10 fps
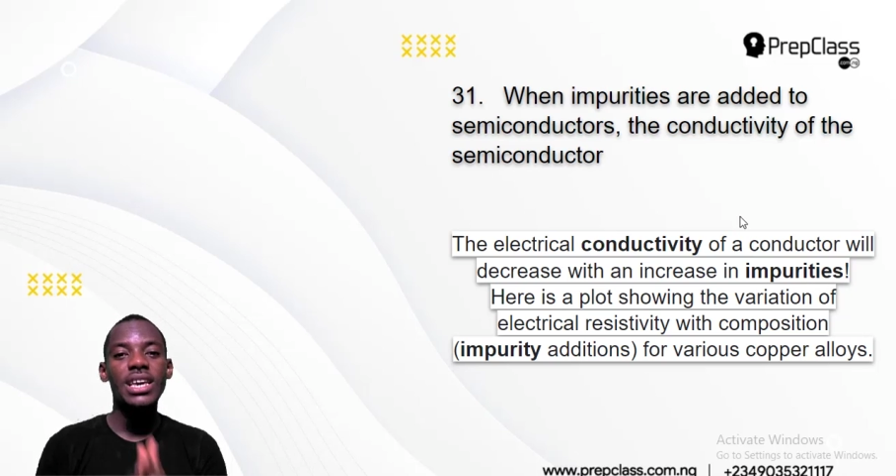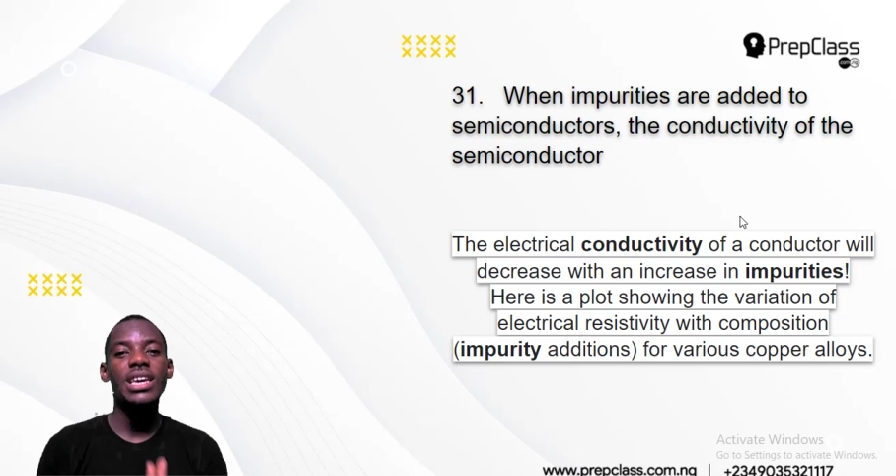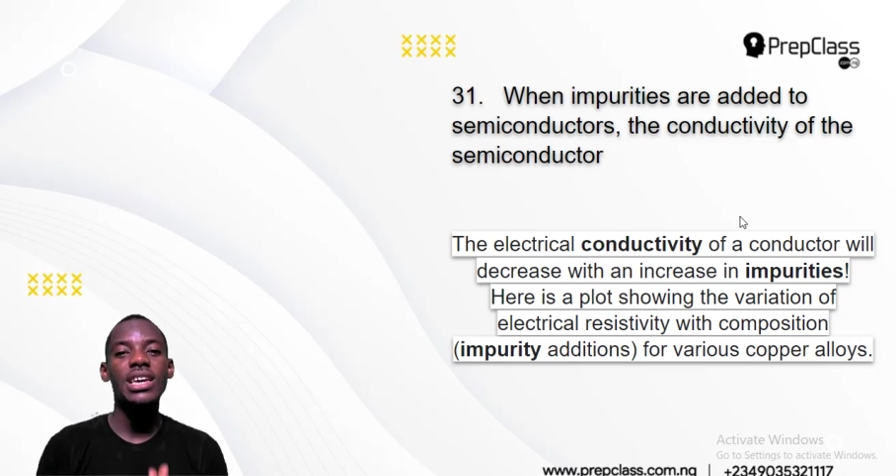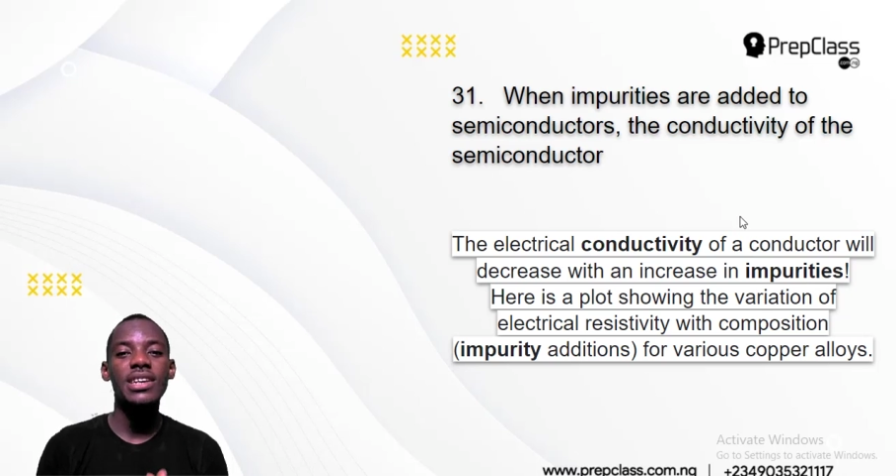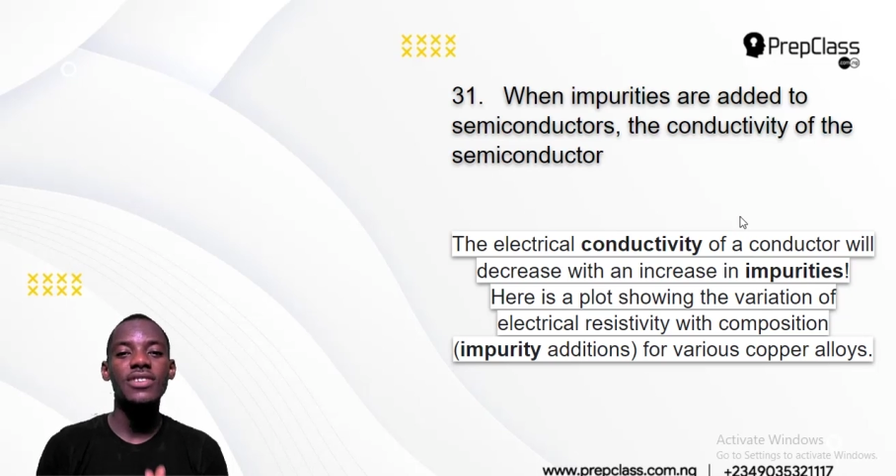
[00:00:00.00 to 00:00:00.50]

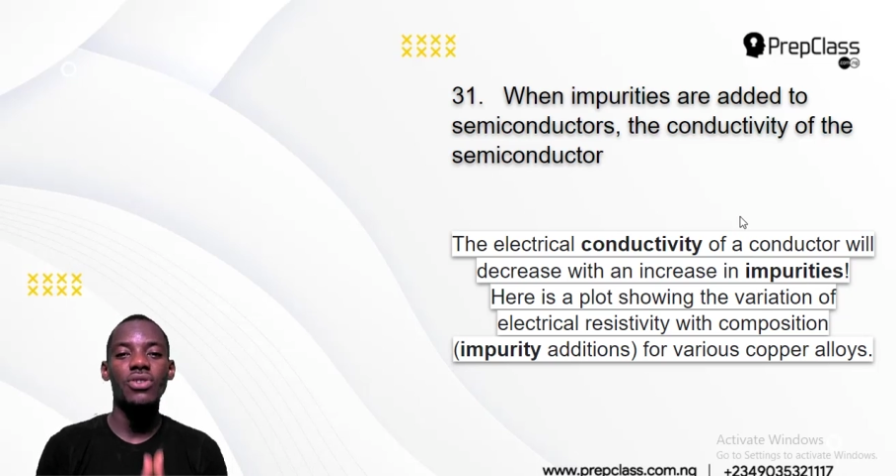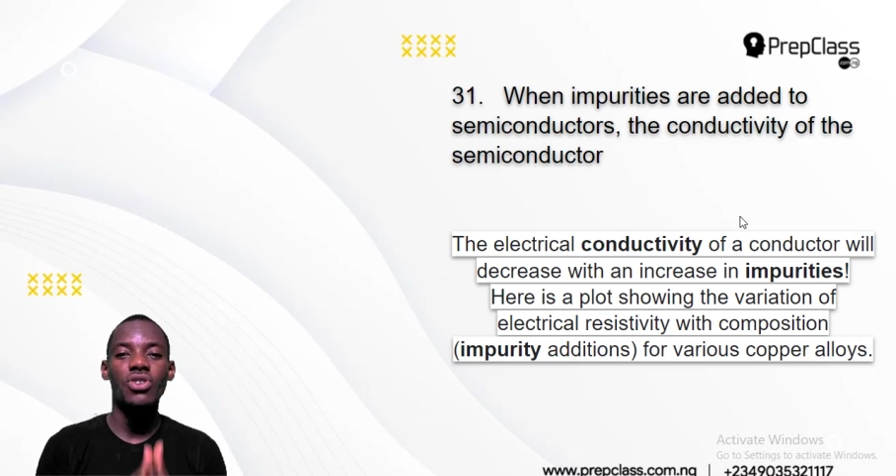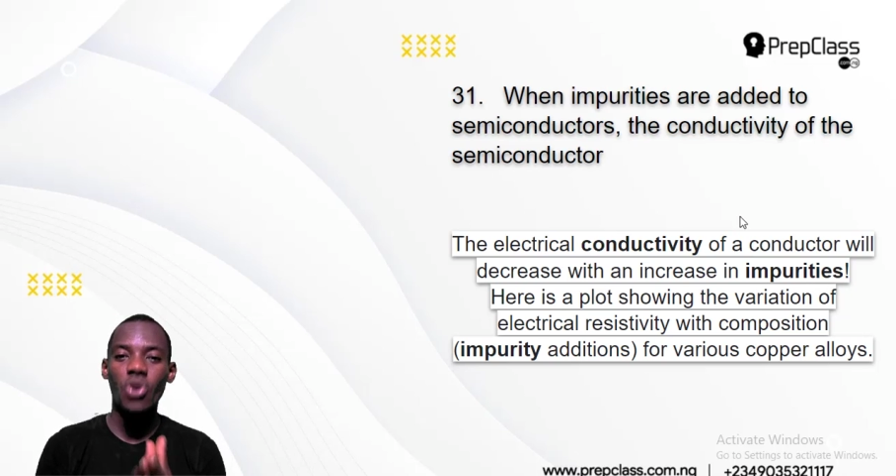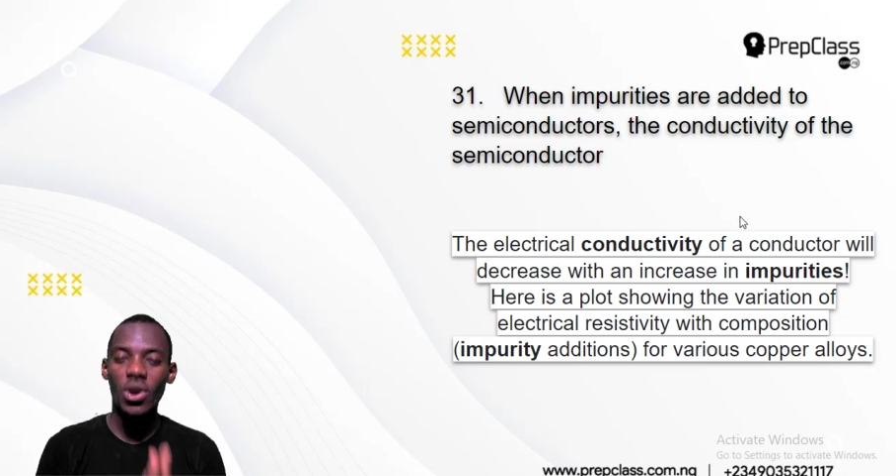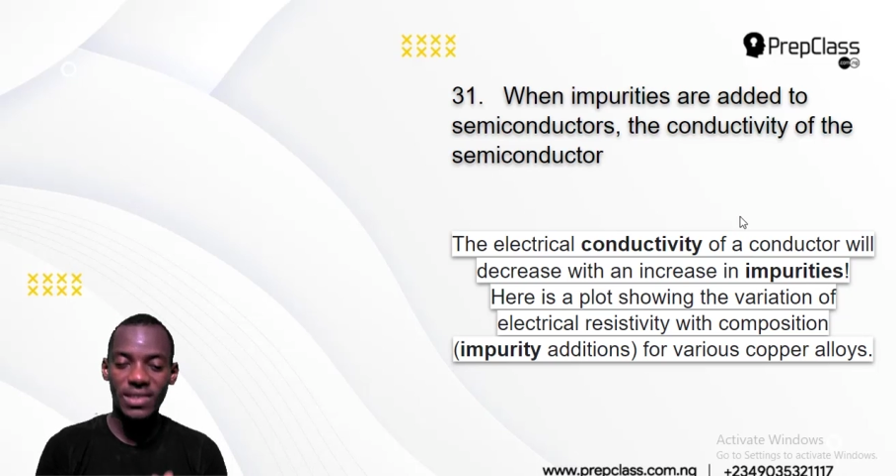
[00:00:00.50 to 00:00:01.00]
is
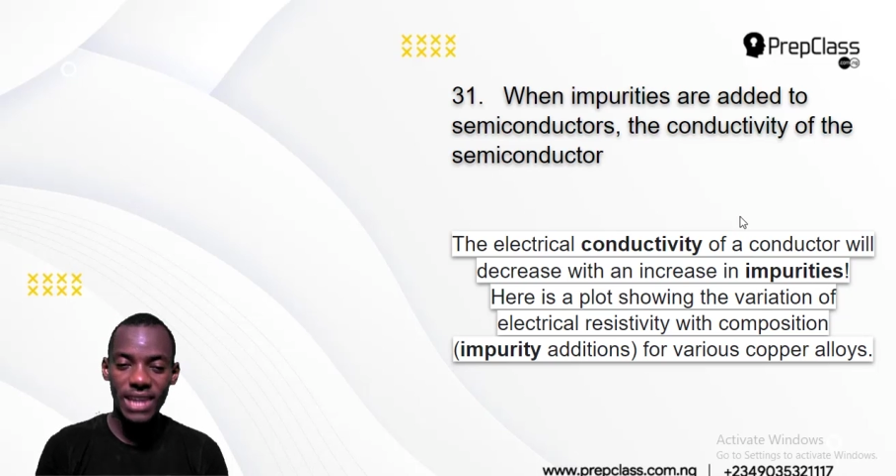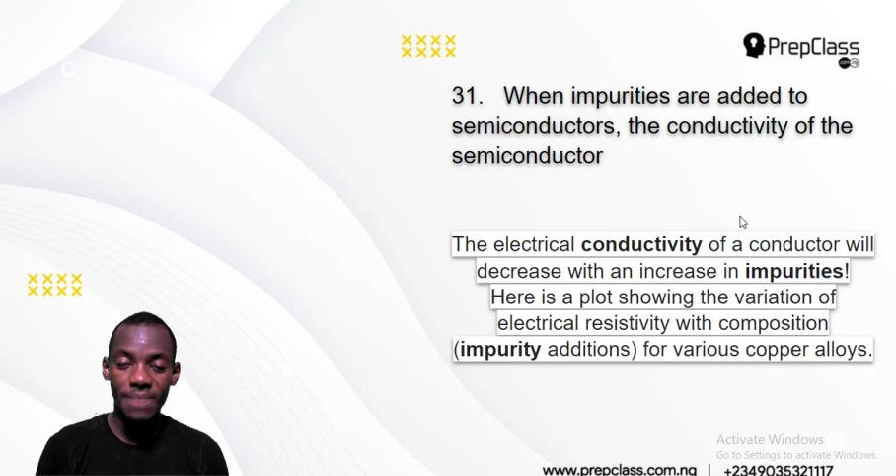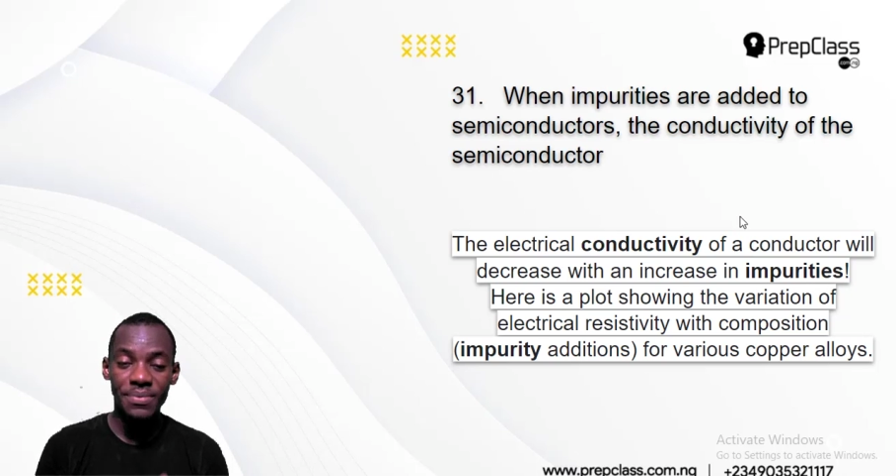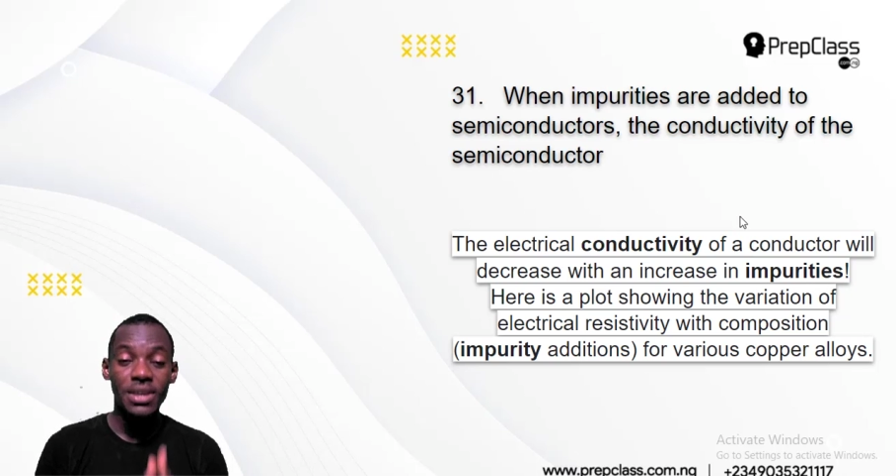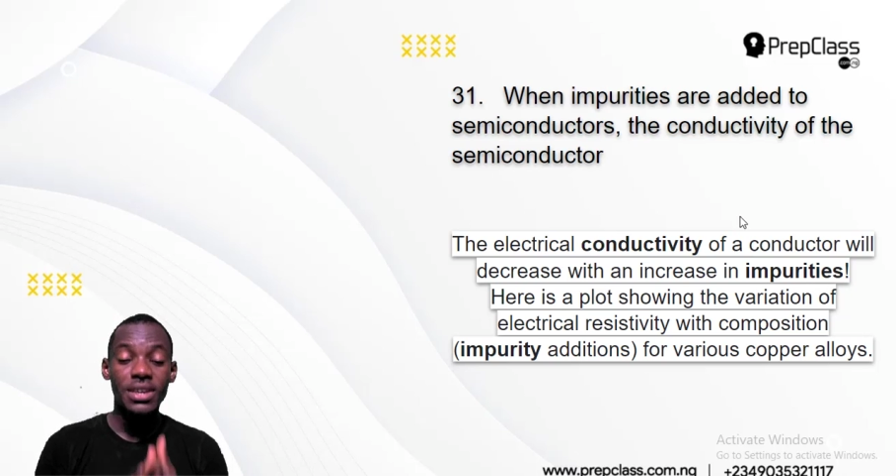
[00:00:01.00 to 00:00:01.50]
rusted,